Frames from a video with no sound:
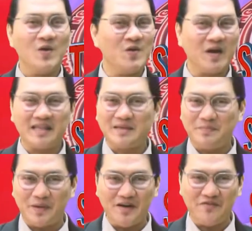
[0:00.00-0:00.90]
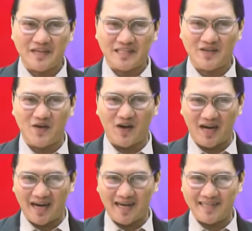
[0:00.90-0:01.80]
Who got the perfect
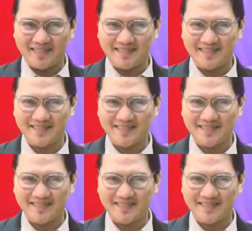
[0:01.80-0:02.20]
score?